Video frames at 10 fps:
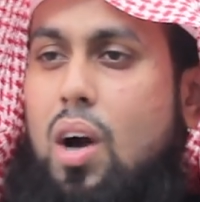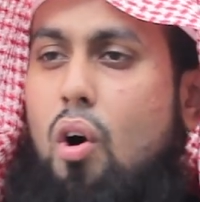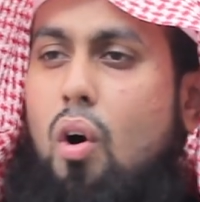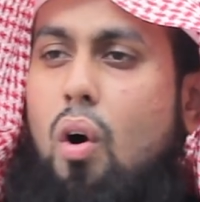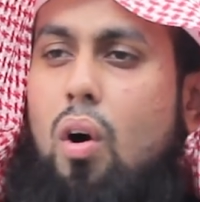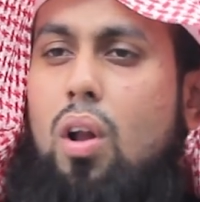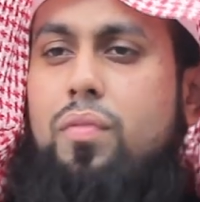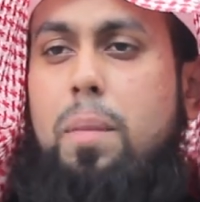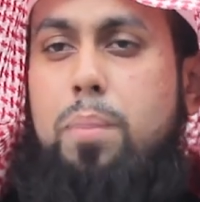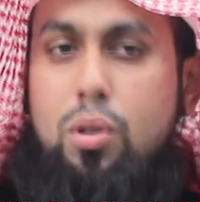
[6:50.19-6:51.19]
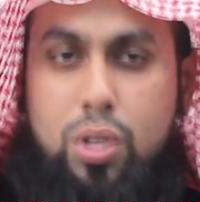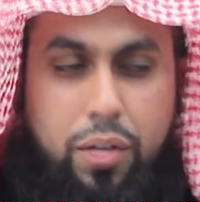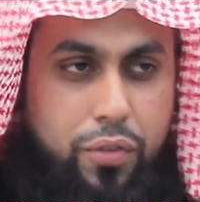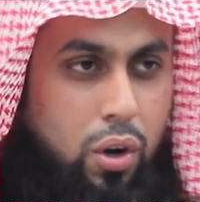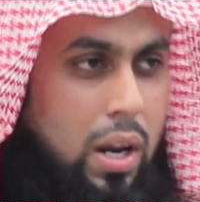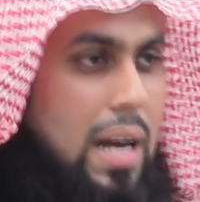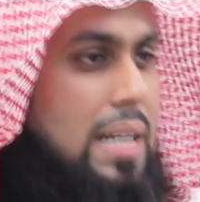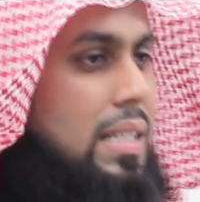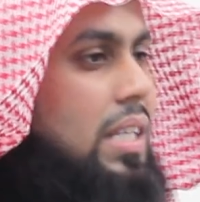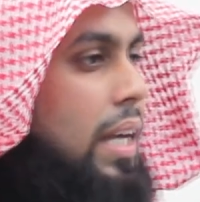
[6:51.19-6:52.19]
all of the beautiful
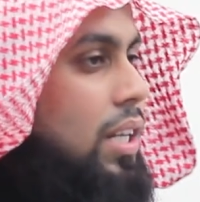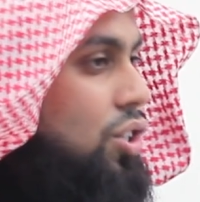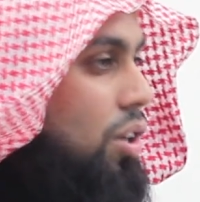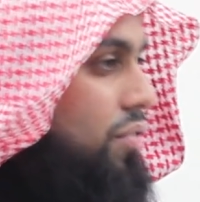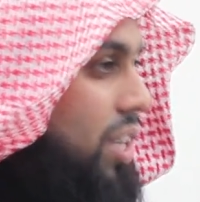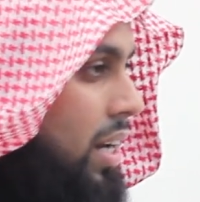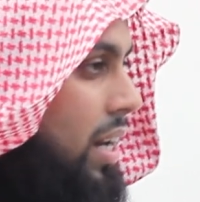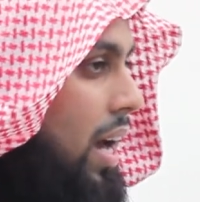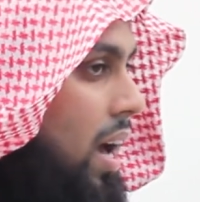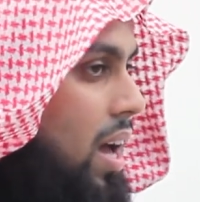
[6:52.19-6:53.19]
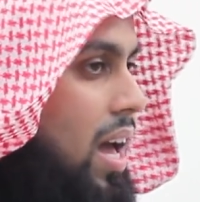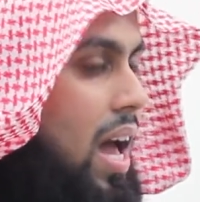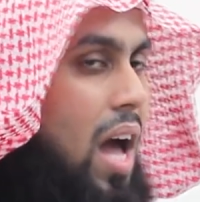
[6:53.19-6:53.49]
scenes of Jannah.